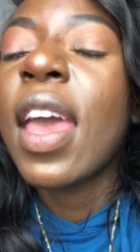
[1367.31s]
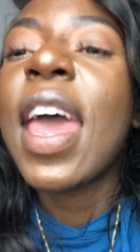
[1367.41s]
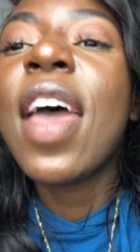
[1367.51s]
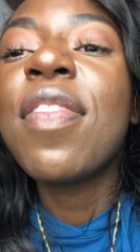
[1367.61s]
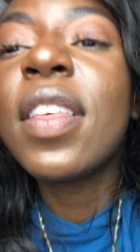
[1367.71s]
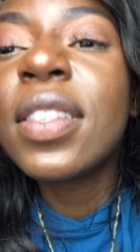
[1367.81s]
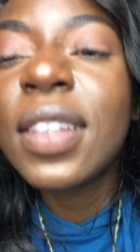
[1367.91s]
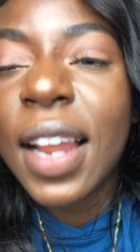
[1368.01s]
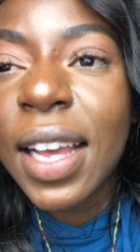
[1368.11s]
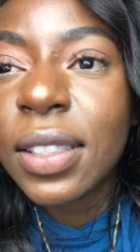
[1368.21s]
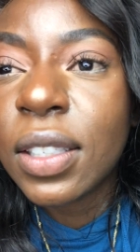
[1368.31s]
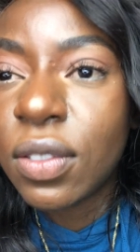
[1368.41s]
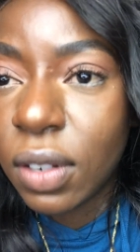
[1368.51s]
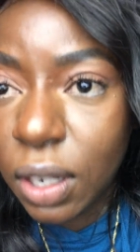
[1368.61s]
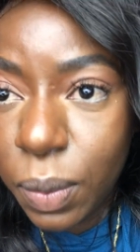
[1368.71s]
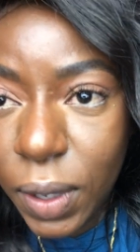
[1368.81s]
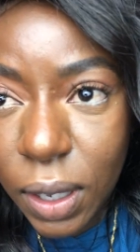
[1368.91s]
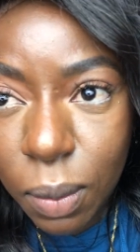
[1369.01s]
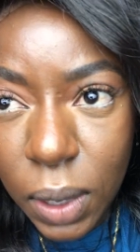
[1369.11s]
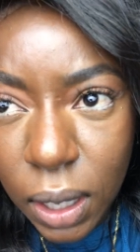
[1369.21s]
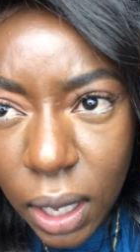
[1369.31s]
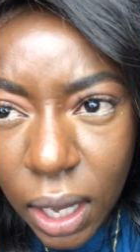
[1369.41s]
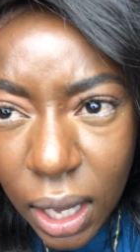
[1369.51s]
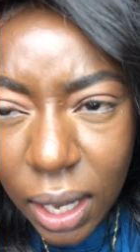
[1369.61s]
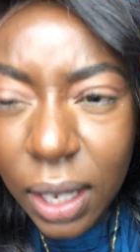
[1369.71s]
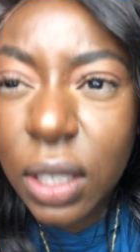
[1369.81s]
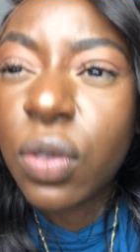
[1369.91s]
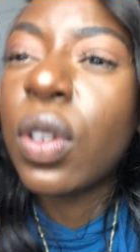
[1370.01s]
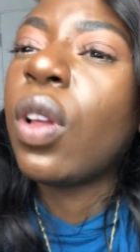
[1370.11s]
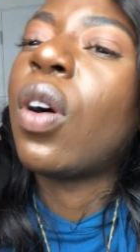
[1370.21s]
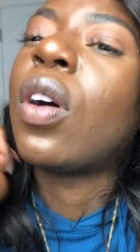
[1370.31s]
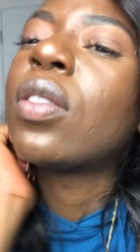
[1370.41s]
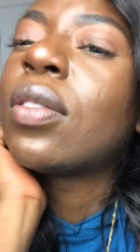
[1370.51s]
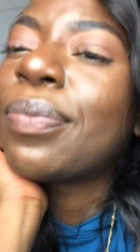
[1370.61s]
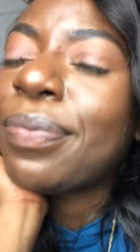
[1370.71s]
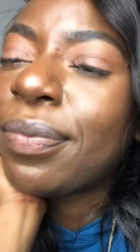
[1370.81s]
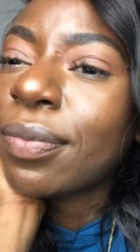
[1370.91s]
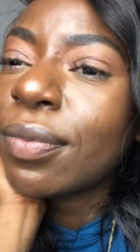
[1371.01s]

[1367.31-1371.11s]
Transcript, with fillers: And this light is really burning me, like it's really hot.